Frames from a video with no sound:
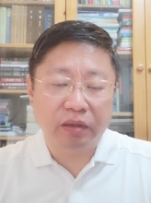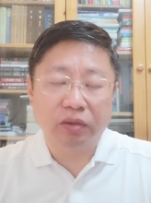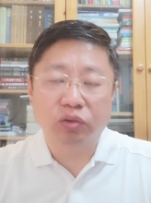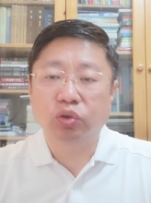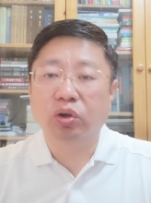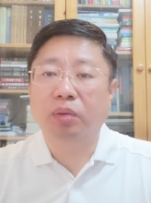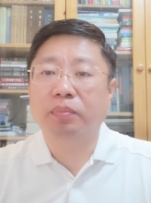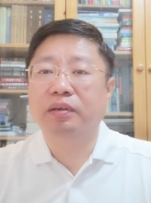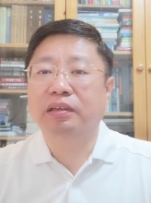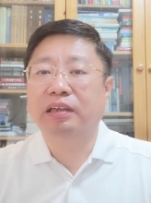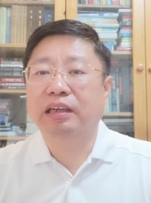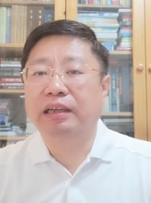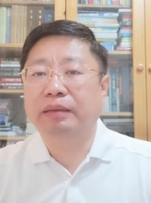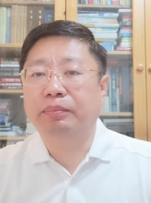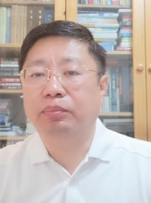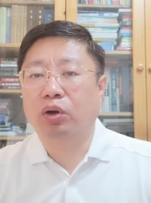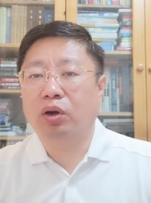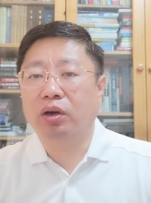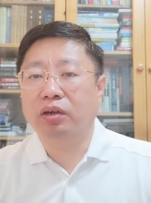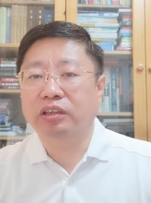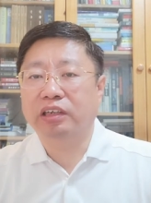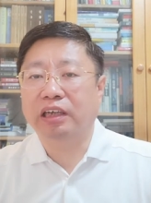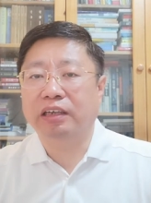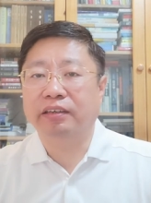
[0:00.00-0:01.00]
Robert Li
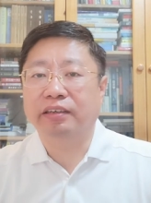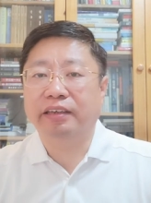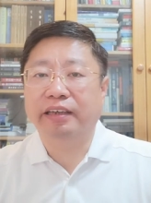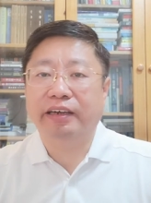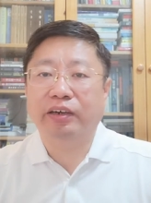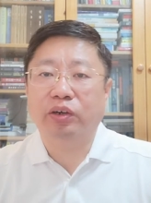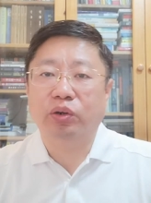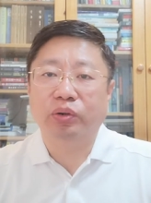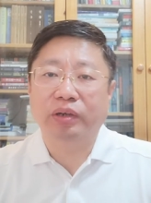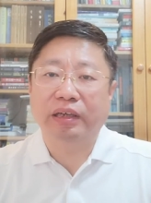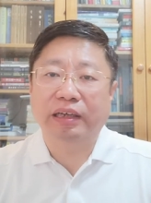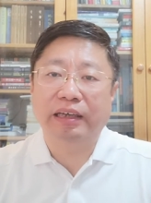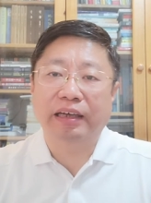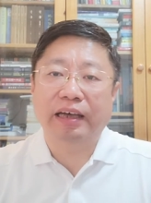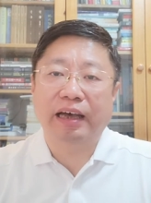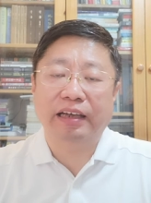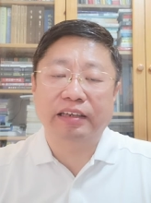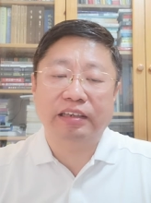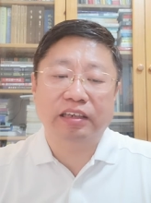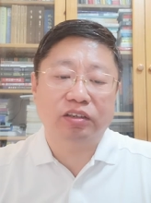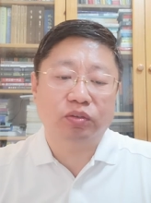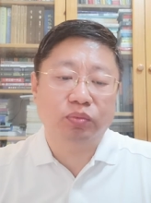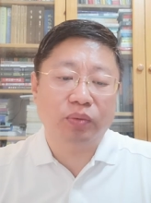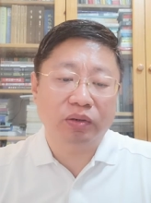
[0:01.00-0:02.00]
blockchain diary. I
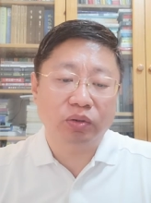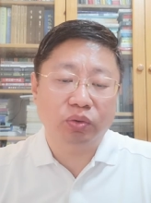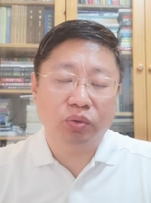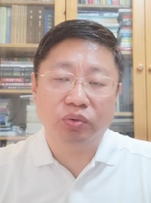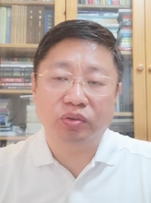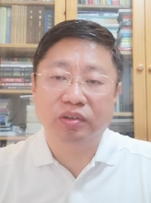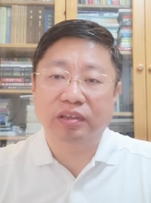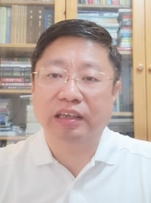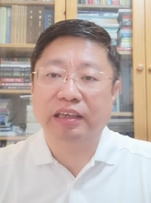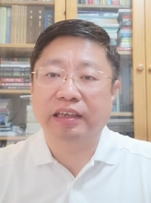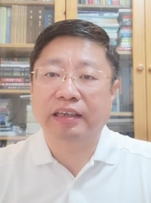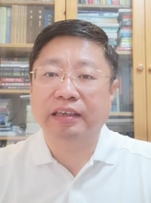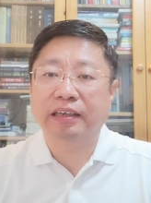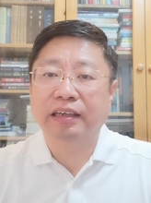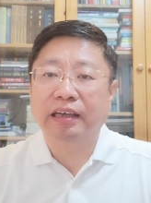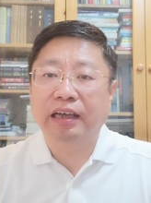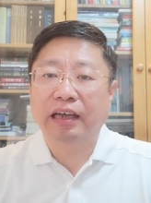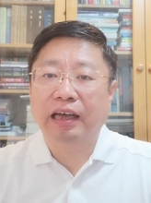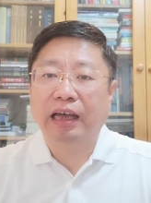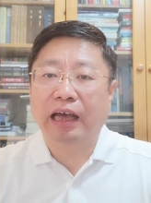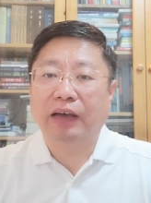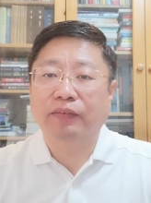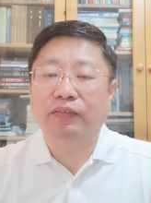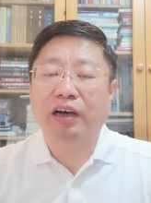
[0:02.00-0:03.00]
just want to say
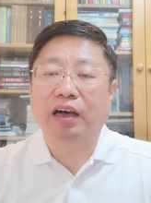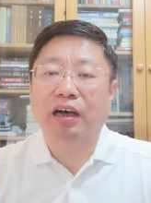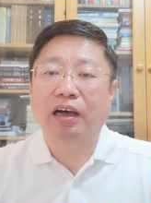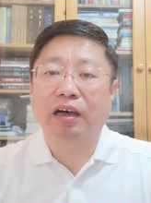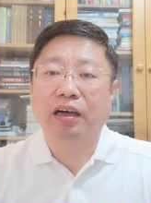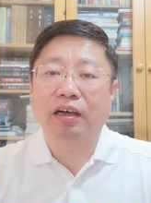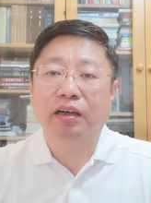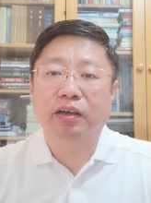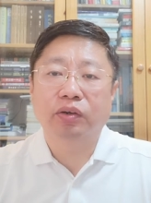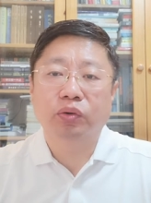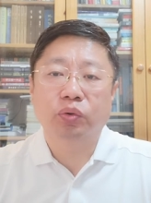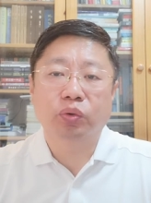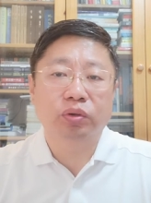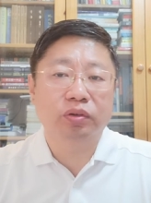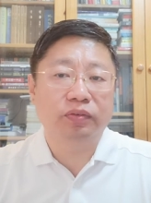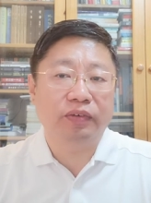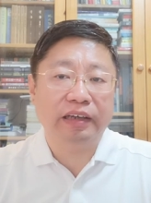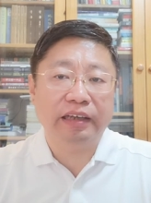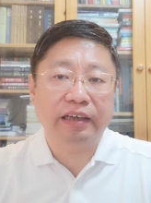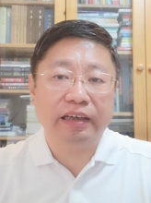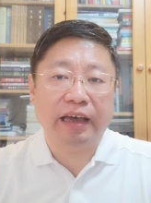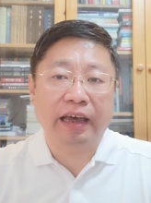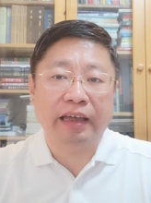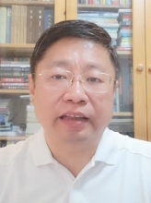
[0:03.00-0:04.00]
have a good
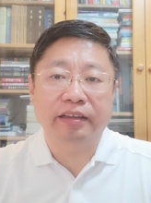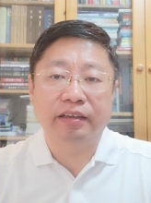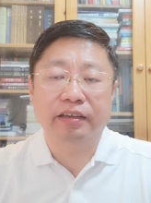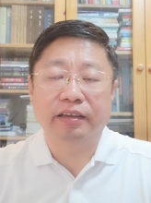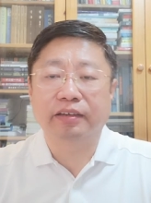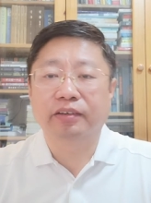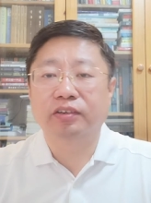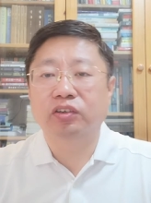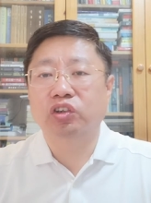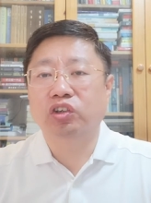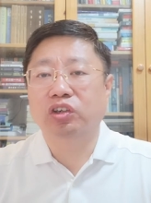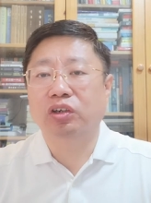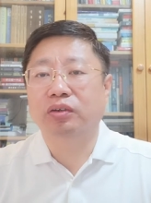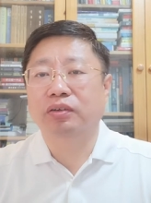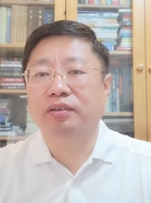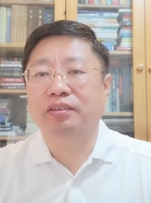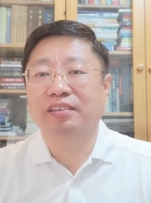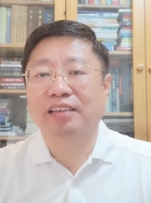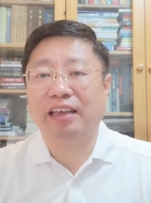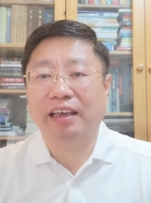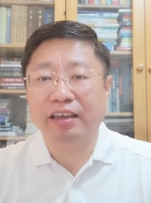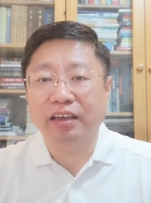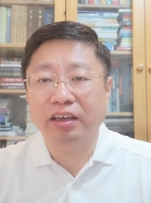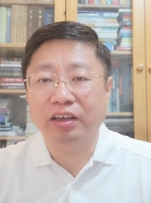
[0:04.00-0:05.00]
weekend. So
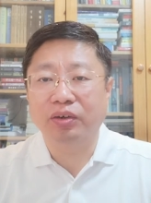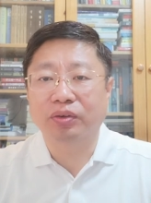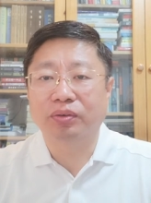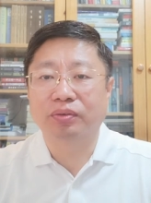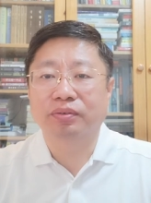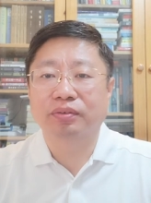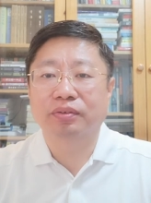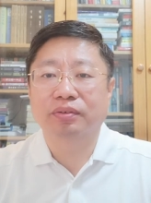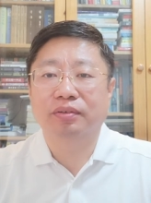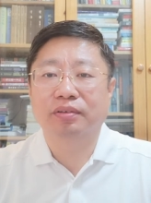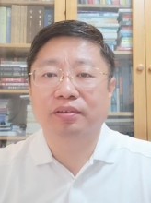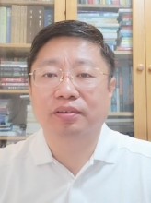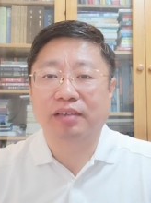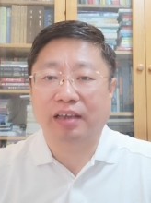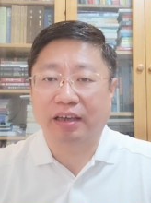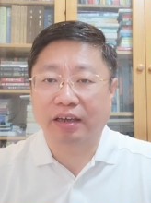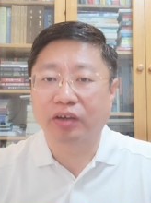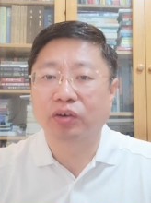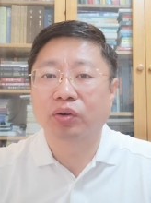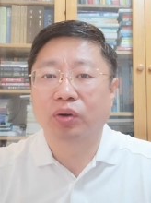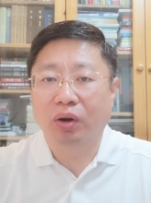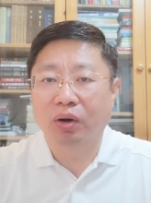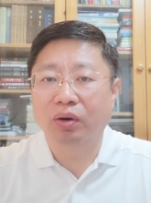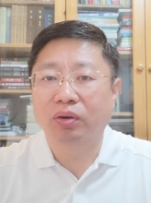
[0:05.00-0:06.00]
thank you
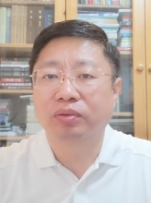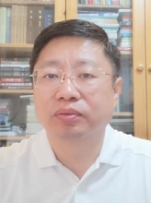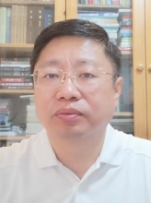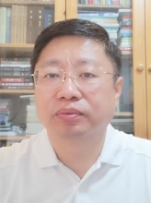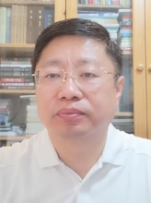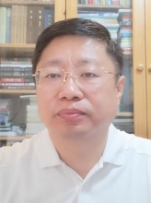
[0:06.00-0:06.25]
all.